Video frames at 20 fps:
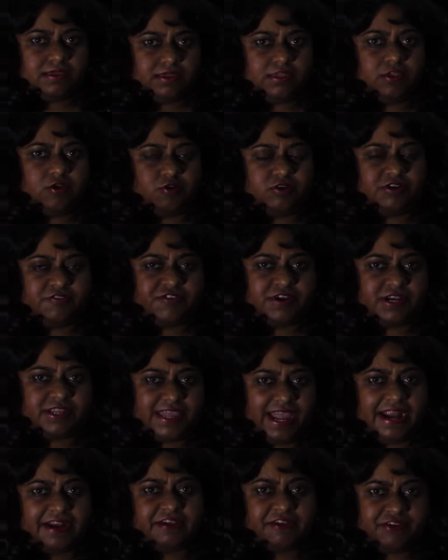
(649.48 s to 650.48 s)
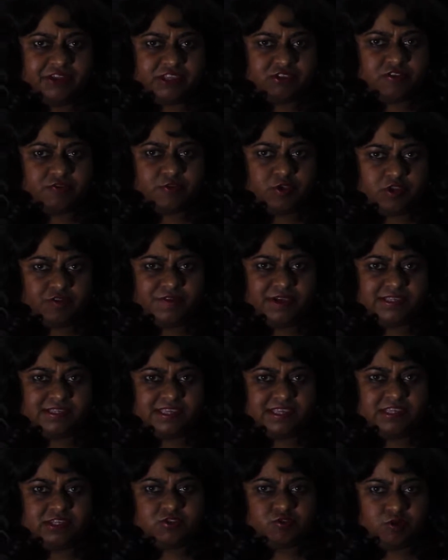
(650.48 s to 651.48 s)
different categories of
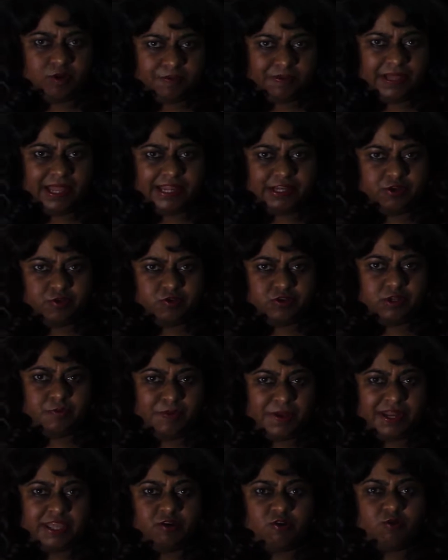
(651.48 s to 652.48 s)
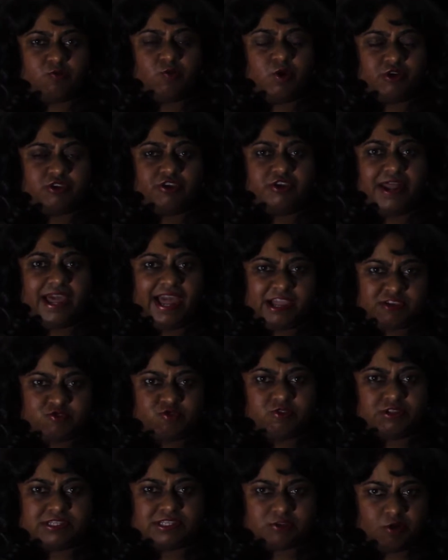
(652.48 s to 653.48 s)
universities to apply to depending on what your
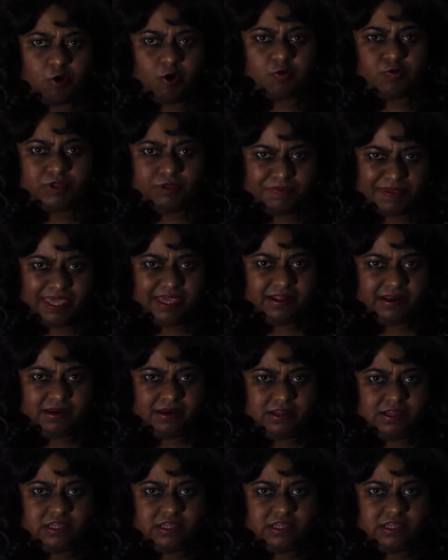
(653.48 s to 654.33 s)
actual score will be.